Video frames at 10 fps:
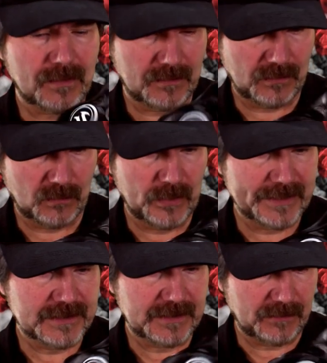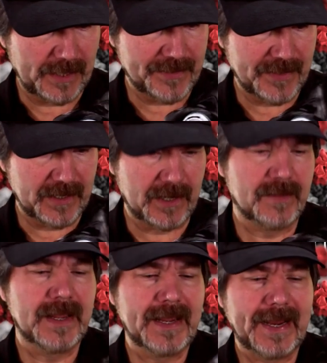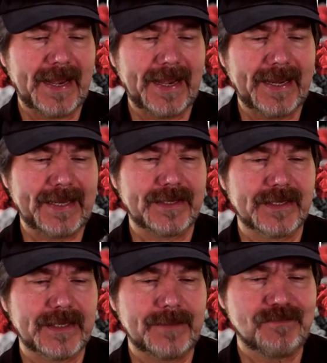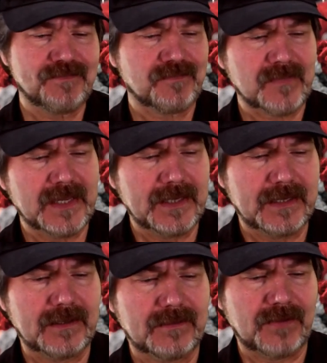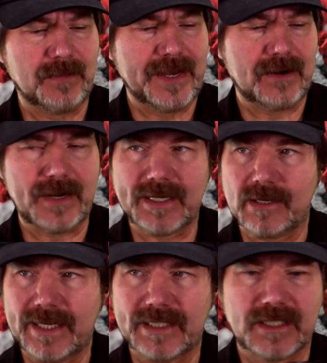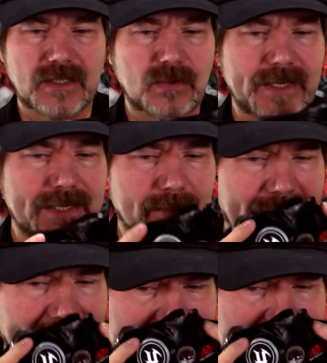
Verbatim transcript: ridge right there, and uh, from there I kind of created a mask,